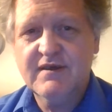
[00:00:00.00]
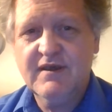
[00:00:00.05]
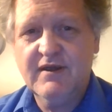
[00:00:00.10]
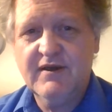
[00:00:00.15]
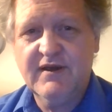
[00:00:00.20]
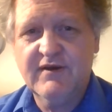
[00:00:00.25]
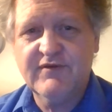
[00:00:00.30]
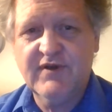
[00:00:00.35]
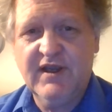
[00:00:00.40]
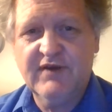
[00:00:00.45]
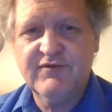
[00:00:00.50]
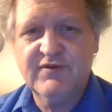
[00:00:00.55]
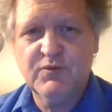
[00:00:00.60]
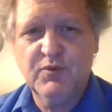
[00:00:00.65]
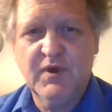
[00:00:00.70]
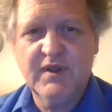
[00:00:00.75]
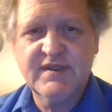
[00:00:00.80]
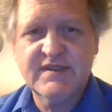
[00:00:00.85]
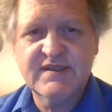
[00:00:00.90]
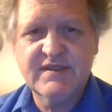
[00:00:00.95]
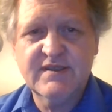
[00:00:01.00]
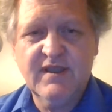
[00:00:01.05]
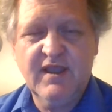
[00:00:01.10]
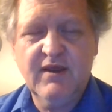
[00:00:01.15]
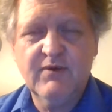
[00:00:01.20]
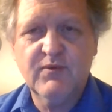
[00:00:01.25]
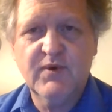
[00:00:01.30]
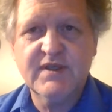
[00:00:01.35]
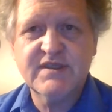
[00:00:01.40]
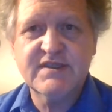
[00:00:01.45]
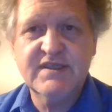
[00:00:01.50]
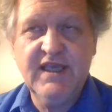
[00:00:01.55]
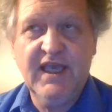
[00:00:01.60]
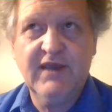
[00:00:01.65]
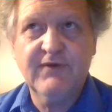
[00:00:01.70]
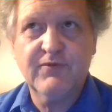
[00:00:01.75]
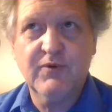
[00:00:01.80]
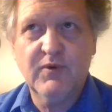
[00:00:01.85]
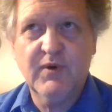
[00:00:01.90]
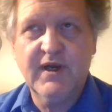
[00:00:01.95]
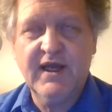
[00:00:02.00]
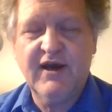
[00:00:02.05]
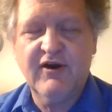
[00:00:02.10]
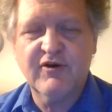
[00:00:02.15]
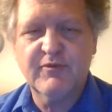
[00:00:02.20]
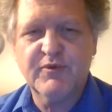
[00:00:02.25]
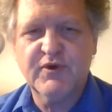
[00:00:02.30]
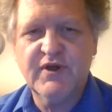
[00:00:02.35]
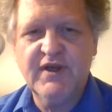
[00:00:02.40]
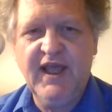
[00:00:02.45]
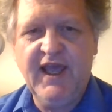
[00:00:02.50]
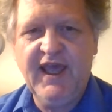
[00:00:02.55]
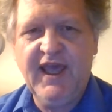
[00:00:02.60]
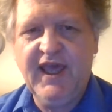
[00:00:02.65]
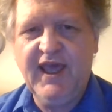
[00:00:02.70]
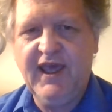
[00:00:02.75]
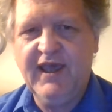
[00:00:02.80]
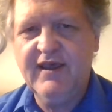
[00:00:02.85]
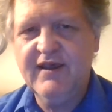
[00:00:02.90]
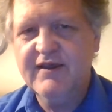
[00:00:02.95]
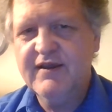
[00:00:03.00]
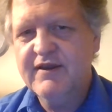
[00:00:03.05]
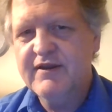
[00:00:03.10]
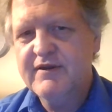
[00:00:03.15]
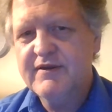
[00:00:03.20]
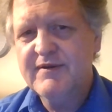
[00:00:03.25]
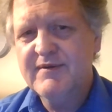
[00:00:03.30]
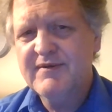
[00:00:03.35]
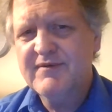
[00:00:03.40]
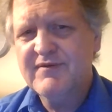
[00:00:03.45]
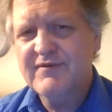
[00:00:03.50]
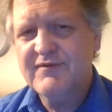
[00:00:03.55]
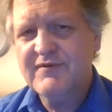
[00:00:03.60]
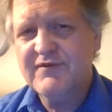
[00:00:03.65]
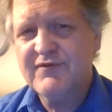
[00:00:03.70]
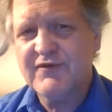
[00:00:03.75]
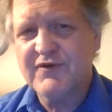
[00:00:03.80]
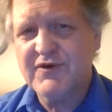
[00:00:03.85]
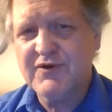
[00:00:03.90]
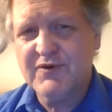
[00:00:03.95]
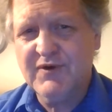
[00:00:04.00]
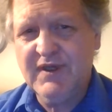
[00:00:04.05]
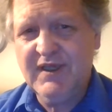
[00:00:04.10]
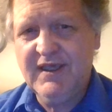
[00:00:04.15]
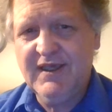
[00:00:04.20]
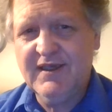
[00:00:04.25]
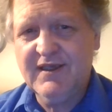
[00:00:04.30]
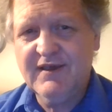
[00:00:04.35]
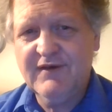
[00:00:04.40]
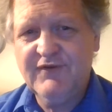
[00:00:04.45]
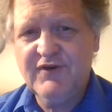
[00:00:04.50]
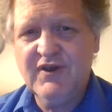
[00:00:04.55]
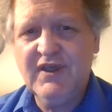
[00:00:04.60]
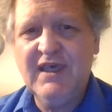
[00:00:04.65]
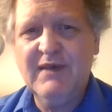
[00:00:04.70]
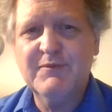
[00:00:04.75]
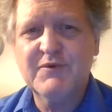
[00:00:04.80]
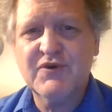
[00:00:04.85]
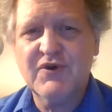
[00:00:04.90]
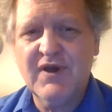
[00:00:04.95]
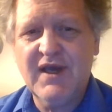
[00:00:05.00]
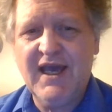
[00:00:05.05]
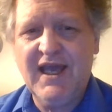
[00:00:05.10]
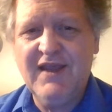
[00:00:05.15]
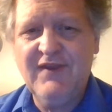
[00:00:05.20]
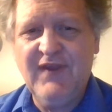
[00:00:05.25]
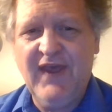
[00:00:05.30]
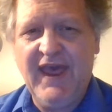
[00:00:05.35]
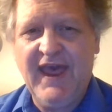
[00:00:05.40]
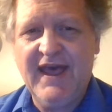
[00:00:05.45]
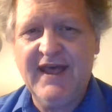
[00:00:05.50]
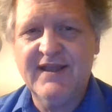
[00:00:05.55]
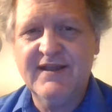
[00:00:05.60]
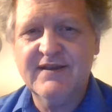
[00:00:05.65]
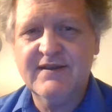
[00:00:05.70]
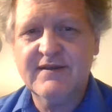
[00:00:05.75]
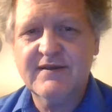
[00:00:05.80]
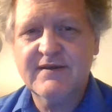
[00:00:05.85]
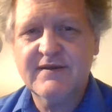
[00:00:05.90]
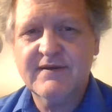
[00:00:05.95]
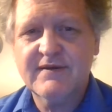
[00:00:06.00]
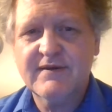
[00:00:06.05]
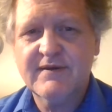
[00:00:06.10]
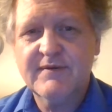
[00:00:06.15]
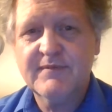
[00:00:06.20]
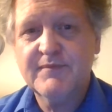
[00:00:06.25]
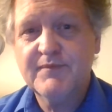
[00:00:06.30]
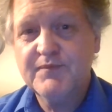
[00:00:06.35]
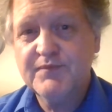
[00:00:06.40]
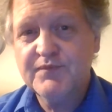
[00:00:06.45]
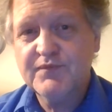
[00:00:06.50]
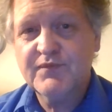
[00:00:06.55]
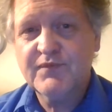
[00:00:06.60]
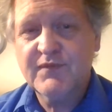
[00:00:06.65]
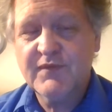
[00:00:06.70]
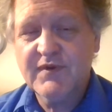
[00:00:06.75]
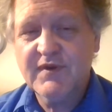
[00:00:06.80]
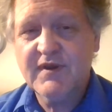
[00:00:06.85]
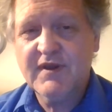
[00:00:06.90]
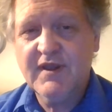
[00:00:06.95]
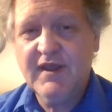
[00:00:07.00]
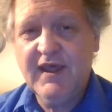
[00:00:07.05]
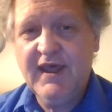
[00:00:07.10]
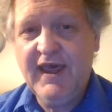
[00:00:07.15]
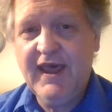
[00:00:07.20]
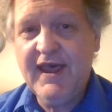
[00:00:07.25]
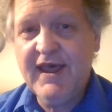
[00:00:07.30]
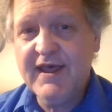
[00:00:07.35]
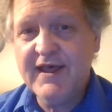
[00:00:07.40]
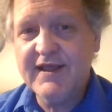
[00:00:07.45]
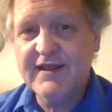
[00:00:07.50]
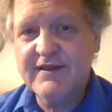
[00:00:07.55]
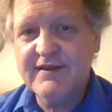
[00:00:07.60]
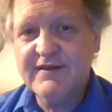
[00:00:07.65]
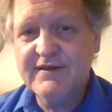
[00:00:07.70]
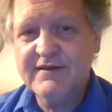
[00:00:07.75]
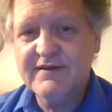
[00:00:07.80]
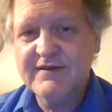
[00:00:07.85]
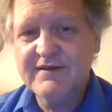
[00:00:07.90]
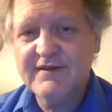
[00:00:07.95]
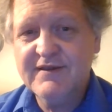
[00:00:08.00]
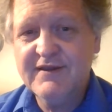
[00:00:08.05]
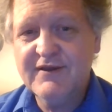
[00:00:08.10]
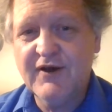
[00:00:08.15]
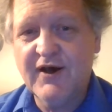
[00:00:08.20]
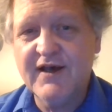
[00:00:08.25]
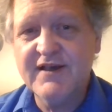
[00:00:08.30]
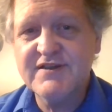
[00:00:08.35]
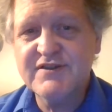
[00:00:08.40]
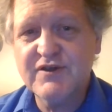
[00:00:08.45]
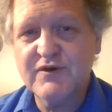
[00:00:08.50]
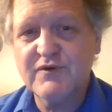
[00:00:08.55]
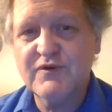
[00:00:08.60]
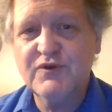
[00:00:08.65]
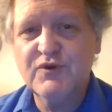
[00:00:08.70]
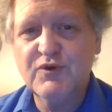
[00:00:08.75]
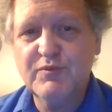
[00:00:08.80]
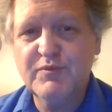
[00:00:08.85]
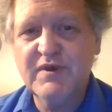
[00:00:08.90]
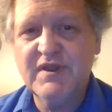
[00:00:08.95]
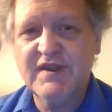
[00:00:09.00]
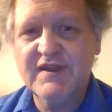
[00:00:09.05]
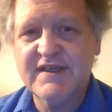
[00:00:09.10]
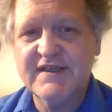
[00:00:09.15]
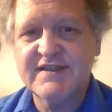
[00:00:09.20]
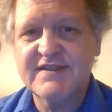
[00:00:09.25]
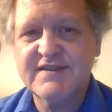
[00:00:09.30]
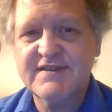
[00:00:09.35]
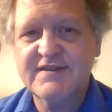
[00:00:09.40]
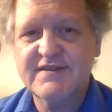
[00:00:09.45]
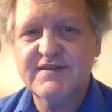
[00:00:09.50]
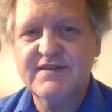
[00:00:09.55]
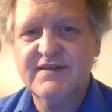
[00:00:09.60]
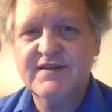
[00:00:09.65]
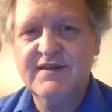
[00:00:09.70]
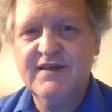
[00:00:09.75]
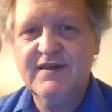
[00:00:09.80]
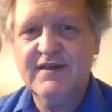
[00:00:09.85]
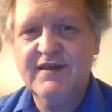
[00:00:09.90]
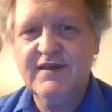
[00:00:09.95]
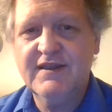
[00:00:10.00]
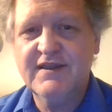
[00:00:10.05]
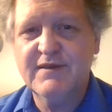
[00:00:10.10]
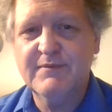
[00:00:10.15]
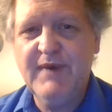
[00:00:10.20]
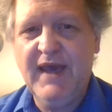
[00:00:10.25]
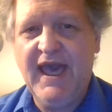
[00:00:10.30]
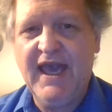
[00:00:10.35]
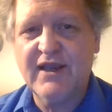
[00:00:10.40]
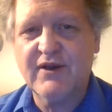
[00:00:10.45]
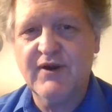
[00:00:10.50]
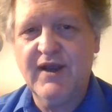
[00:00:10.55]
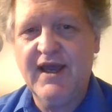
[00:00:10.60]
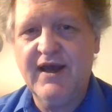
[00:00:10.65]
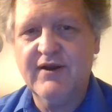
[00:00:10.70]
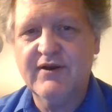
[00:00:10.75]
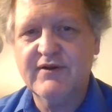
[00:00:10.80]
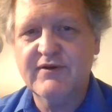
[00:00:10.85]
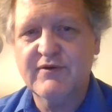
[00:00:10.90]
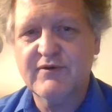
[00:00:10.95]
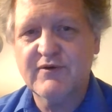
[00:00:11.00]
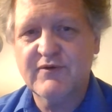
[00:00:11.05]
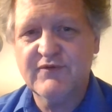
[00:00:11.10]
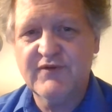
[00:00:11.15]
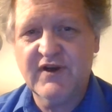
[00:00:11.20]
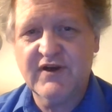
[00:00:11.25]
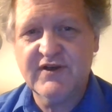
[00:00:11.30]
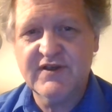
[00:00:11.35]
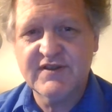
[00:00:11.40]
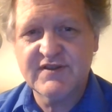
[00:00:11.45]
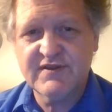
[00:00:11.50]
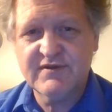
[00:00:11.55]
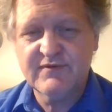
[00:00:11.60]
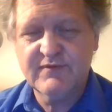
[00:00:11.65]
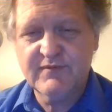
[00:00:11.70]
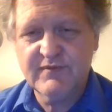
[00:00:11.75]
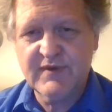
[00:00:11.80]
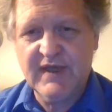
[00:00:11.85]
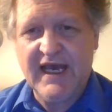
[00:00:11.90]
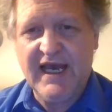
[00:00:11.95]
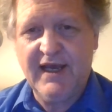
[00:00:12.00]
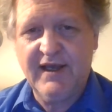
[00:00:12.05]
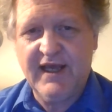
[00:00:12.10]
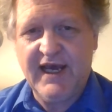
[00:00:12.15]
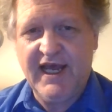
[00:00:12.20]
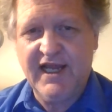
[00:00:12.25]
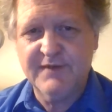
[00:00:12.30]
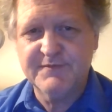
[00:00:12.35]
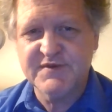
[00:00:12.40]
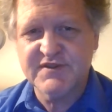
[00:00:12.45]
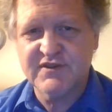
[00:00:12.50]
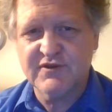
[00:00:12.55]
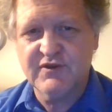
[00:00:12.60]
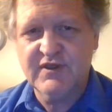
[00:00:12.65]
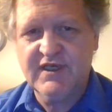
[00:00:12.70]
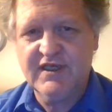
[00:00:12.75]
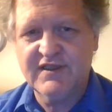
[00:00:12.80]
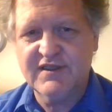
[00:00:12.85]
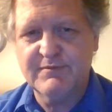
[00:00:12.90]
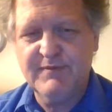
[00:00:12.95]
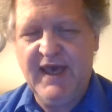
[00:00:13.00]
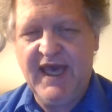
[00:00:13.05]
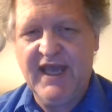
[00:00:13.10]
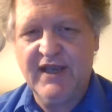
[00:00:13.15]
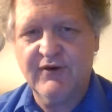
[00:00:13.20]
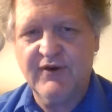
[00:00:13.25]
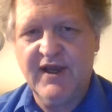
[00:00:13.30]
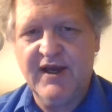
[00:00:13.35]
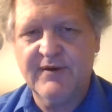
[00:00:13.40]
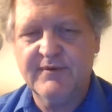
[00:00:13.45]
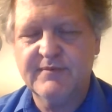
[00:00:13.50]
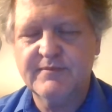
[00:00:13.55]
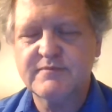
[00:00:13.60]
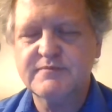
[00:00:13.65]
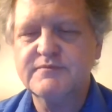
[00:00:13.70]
every once a day for 1 hour per day. For Greek, if you keep trying that, and you also are looping this in the background, or various items of Greek in the background,